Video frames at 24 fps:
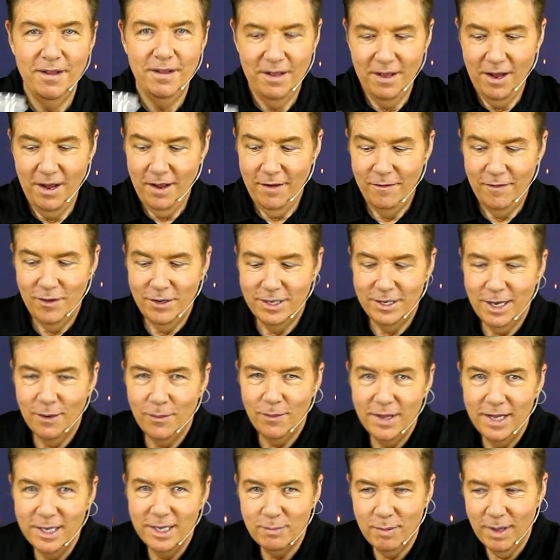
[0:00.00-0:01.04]
All you have to do is get
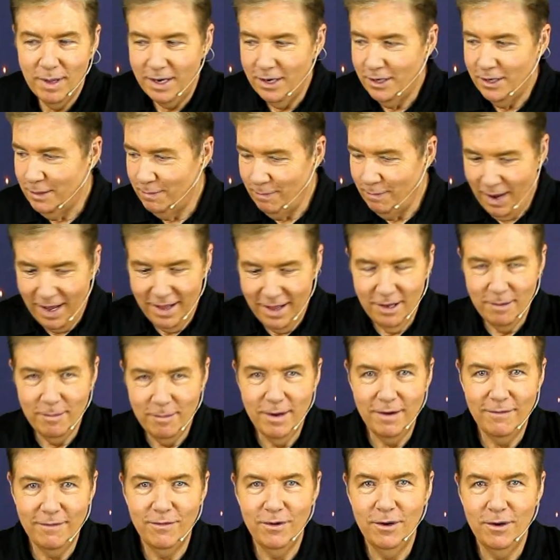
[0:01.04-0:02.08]
one of these blenders and buy a little
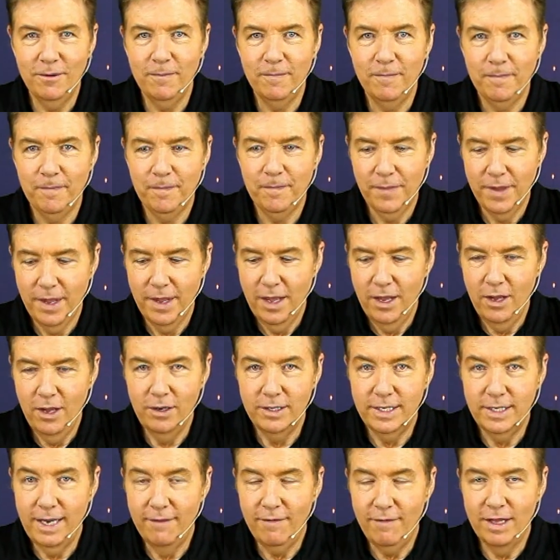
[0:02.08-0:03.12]
bit of fruit. You
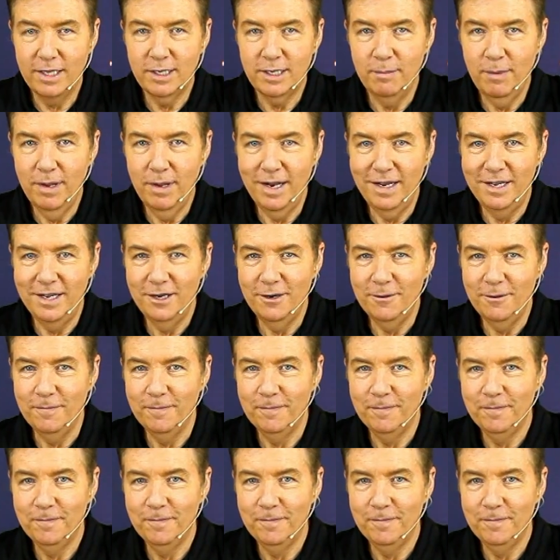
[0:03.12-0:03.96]
can save lots of money too.